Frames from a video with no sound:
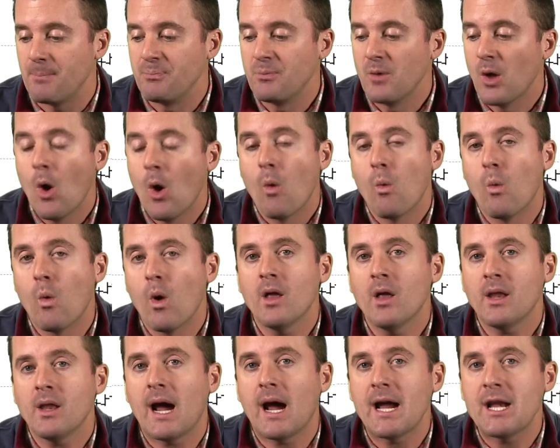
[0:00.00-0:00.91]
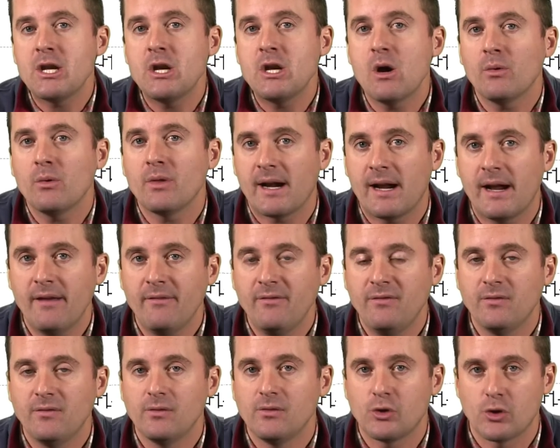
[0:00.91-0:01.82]
one I know that I've
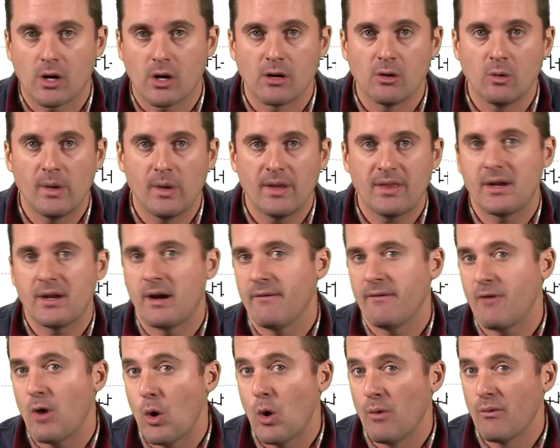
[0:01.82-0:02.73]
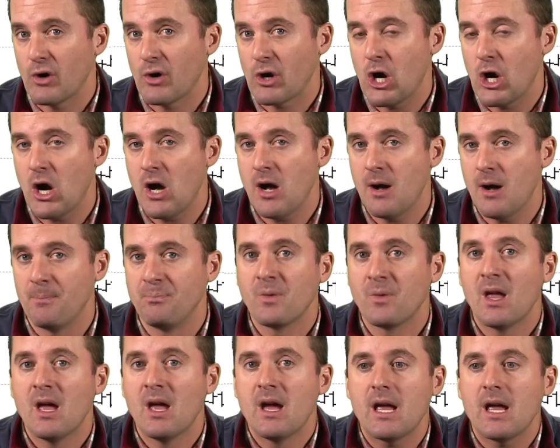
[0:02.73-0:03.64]
struggled with and I've overcome
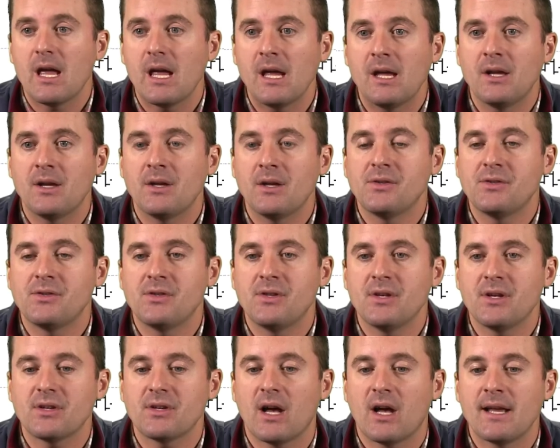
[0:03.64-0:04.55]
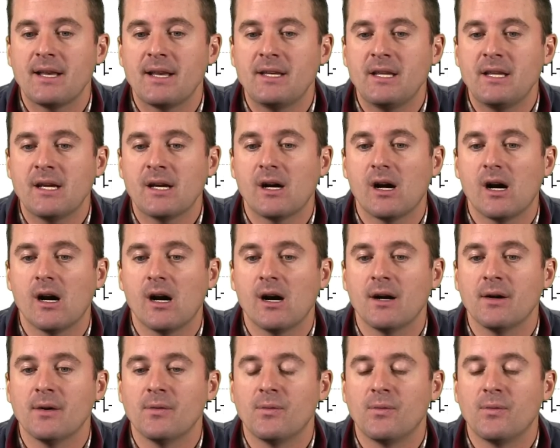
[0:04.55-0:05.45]
is this idea
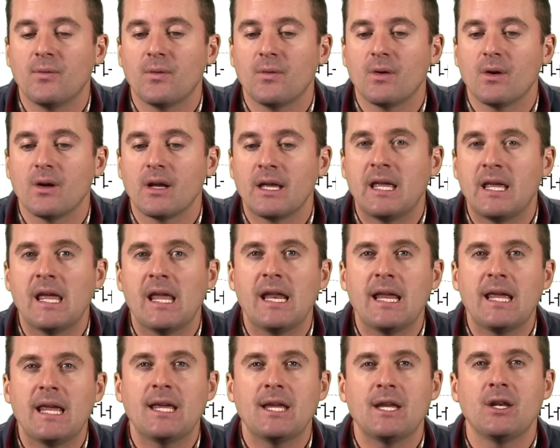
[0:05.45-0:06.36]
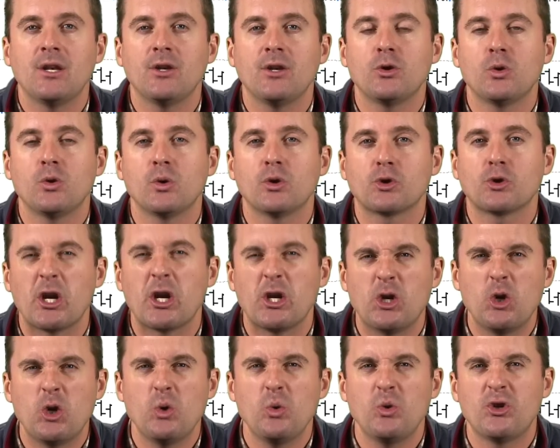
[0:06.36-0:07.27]
of getting into a trade
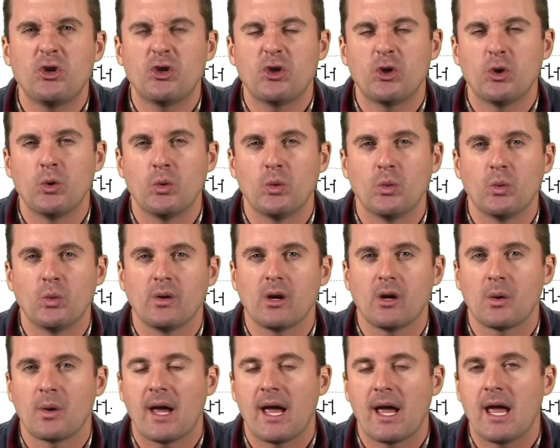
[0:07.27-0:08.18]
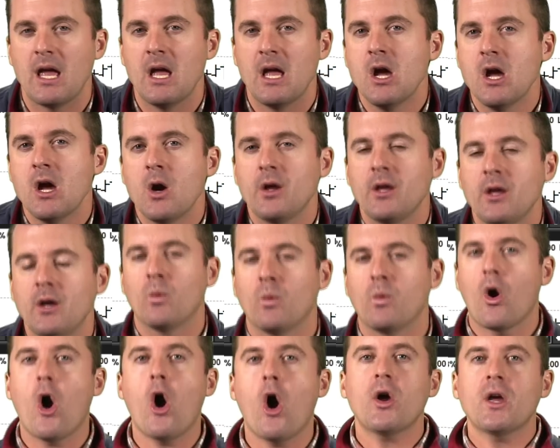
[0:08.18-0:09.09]
too soon, okay? You know, we're
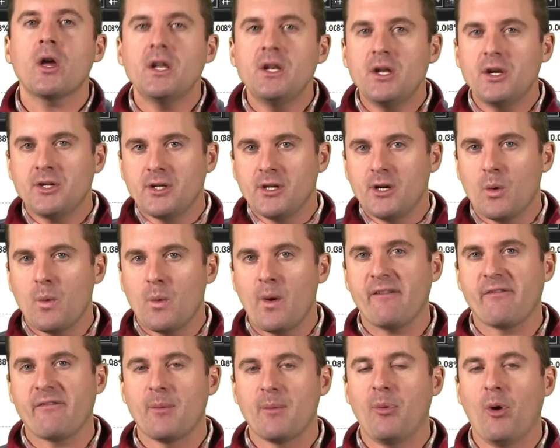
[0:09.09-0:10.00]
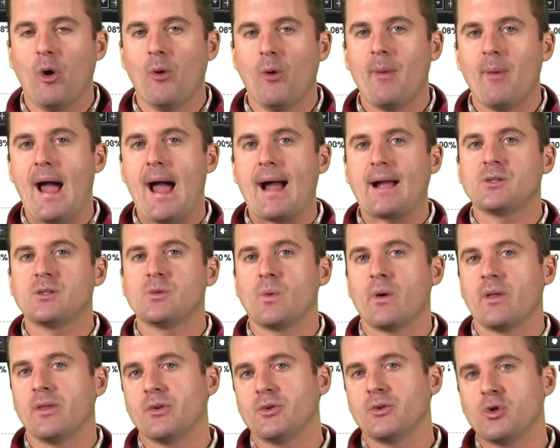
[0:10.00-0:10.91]
all conditioned to wait for pullbacks,
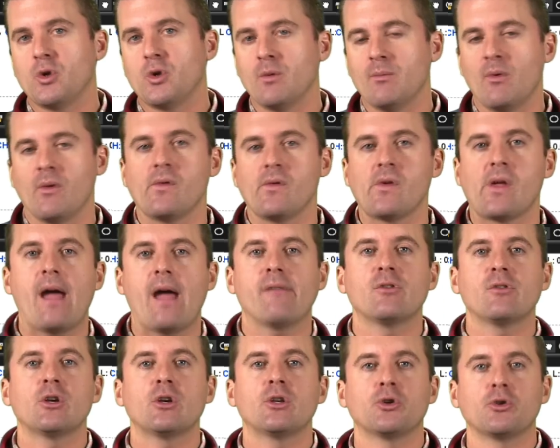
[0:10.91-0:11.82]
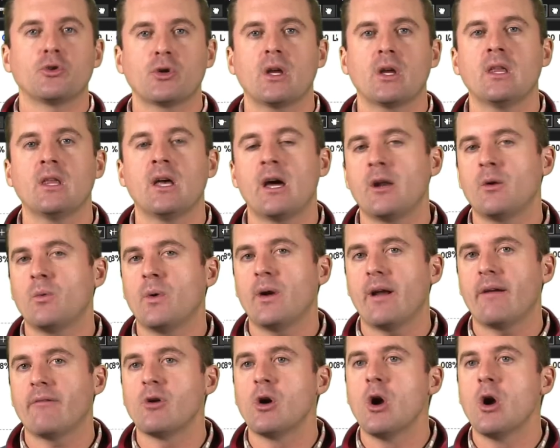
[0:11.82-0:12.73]
whether it's through moving average or trend line or whatever,